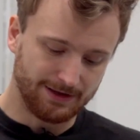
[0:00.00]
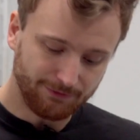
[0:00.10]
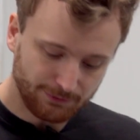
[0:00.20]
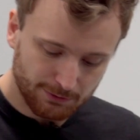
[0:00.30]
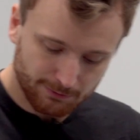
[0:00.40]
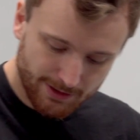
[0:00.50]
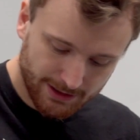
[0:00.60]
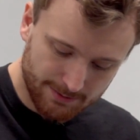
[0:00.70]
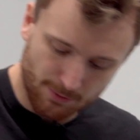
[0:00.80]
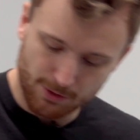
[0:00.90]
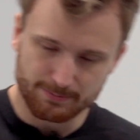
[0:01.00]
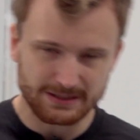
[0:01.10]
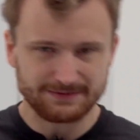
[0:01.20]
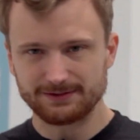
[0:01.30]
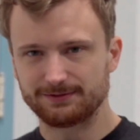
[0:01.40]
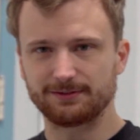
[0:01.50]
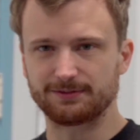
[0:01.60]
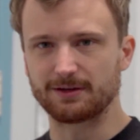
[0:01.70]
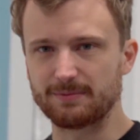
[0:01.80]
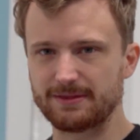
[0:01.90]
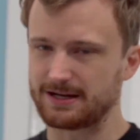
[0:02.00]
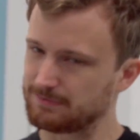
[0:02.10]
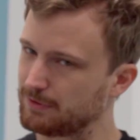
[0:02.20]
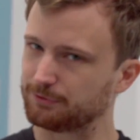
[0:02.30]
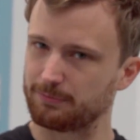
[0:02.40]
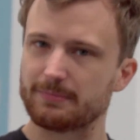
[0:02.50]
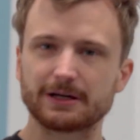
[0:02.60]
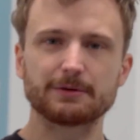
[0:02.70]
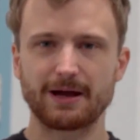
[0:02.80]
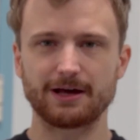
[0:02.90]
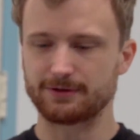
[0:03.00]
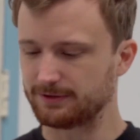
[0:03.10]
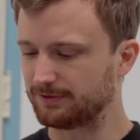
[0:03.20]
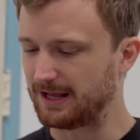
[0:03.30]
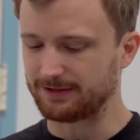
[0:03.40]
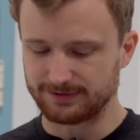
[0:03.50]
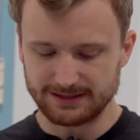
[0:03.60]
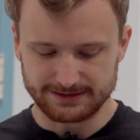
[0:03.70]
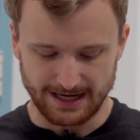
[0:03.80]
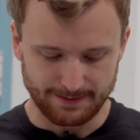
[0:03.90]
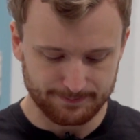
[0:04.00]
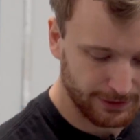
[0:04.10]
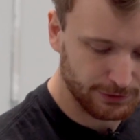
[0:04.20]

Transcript: If you are running a more beefy system that it runs with bigger batteries and has D-Tap,